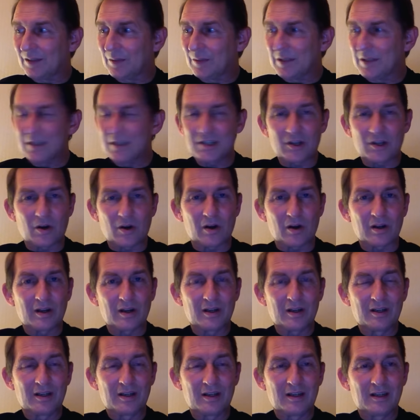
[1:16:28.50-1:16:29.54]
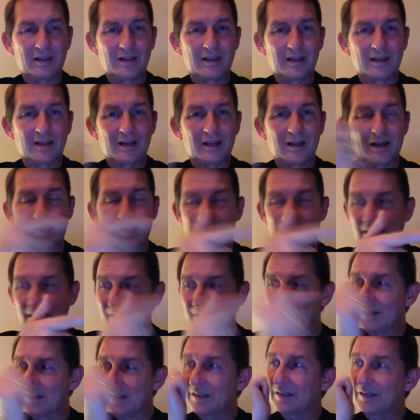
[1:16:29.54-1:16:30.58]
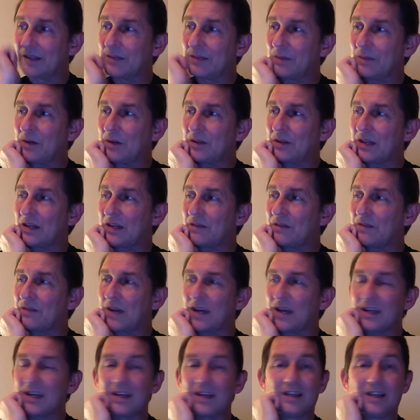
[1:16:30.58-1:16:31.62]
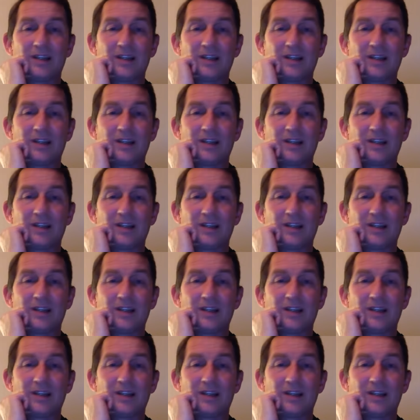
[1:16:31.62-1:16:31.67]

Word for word: with his dog, and they both had a fag.